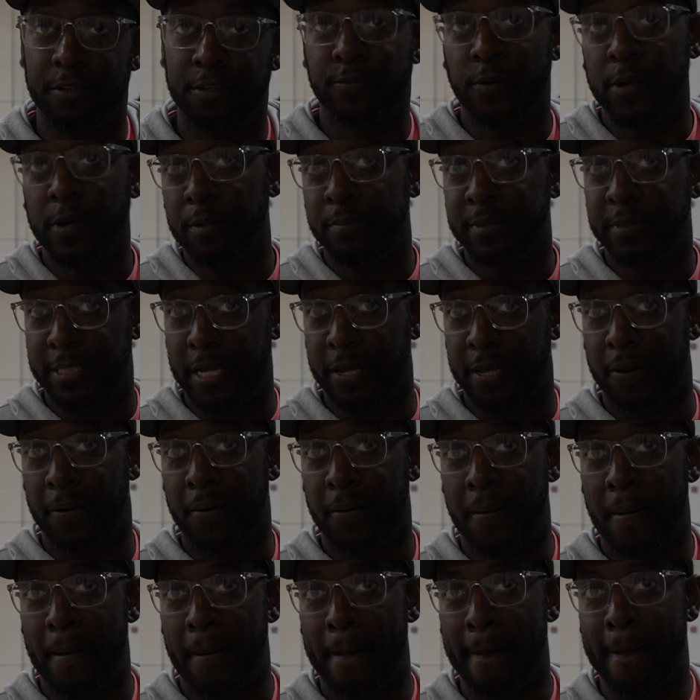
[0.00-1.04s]
the Freedom Center.
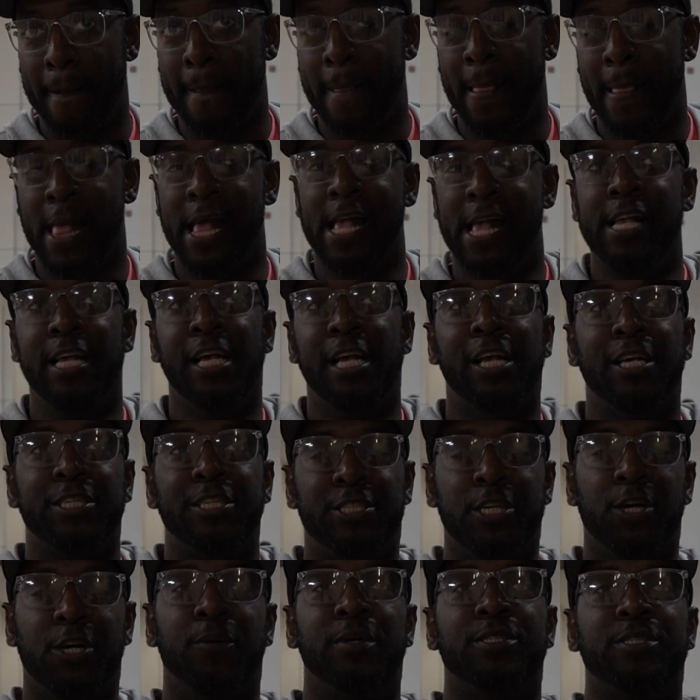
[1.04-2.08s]

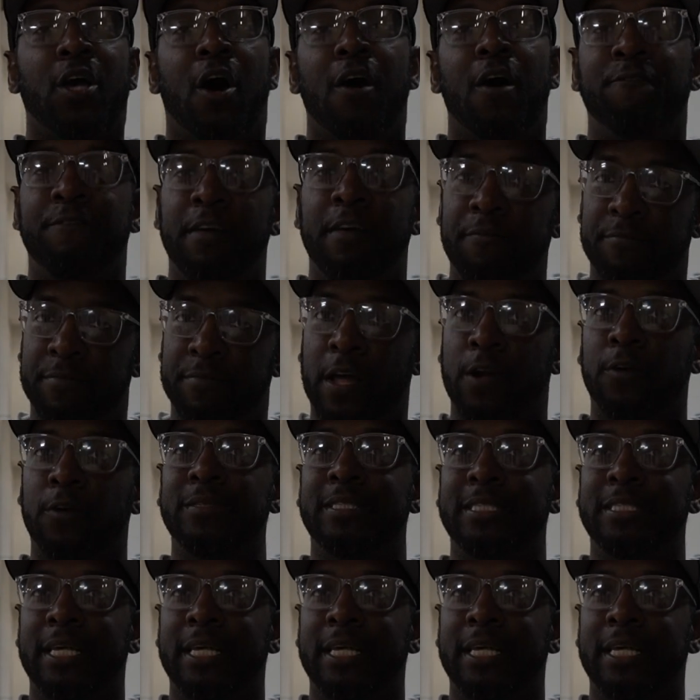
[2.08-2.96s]
So it's called Fifth Third